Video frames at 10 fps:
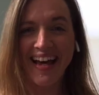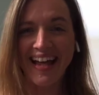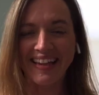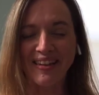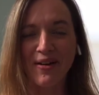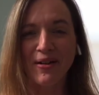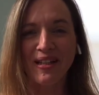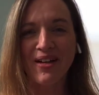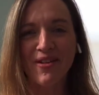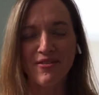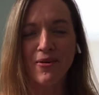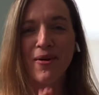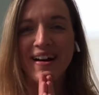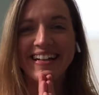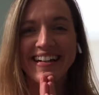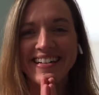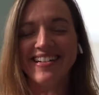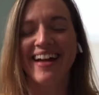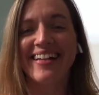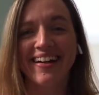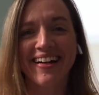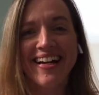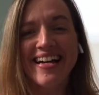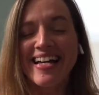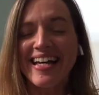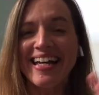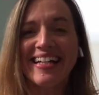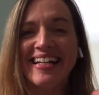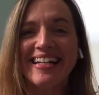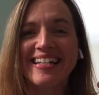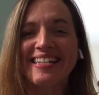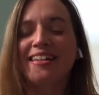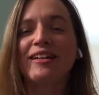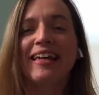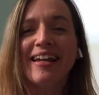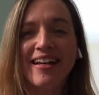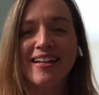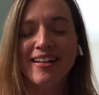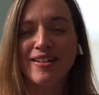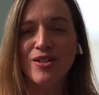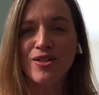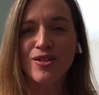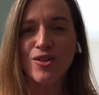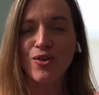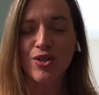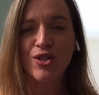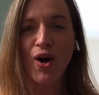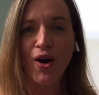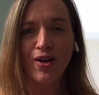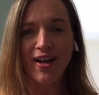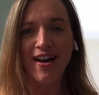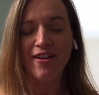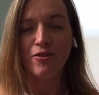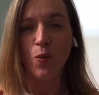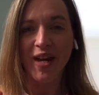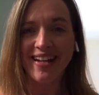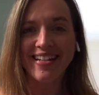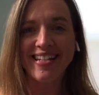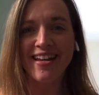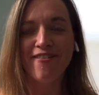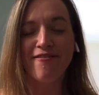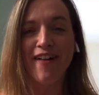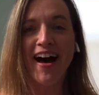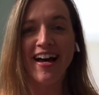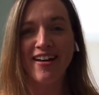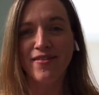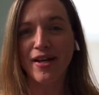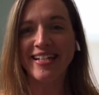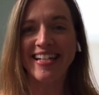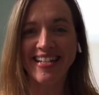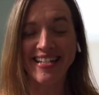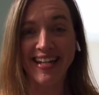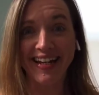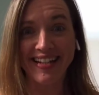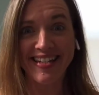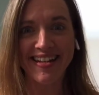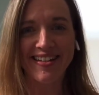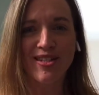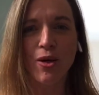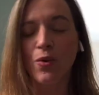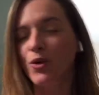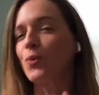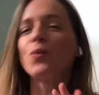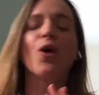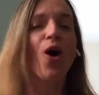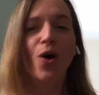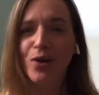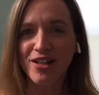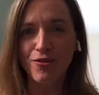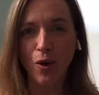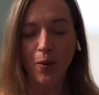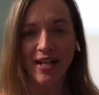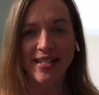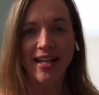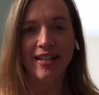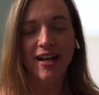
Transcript: Hello, everyone. Jen here. It is getting to the start of weeks 5 to 6. So we're already 4 weeks in.